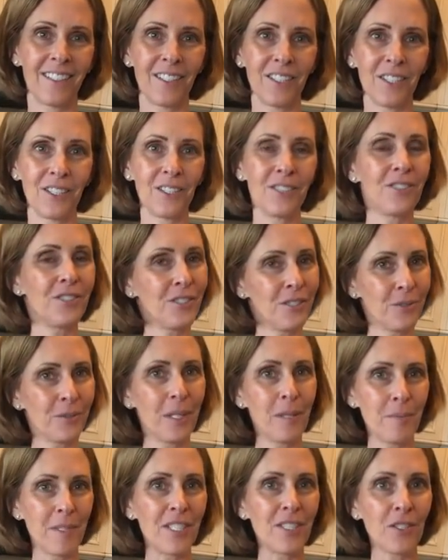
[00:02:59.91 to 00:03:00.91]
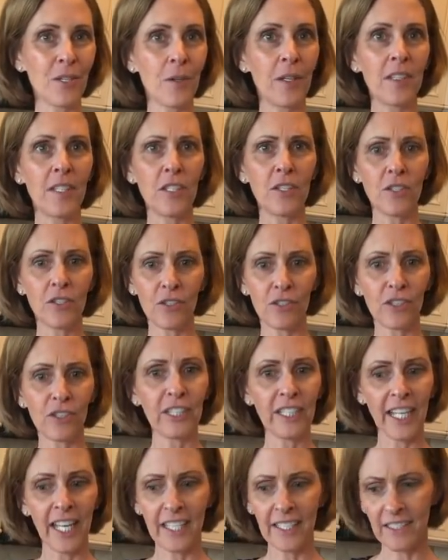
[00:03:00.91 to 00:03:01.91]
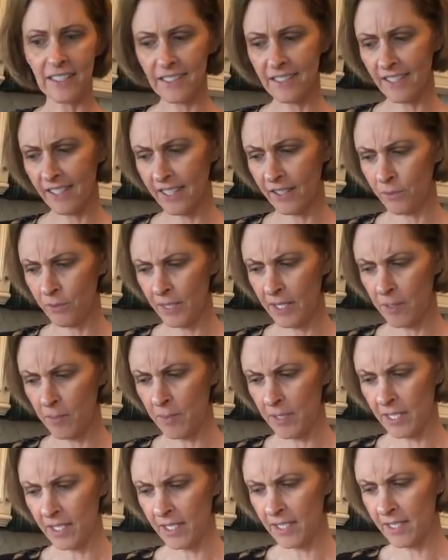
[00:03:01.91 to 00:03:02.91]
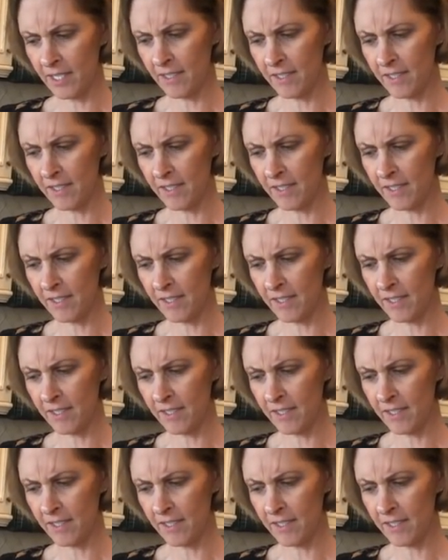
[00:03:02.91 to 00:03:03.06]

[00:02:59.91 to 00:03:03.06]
Mm-hmm. Do you know what I mean? So, and then you look at it, and it's like, wait a minute,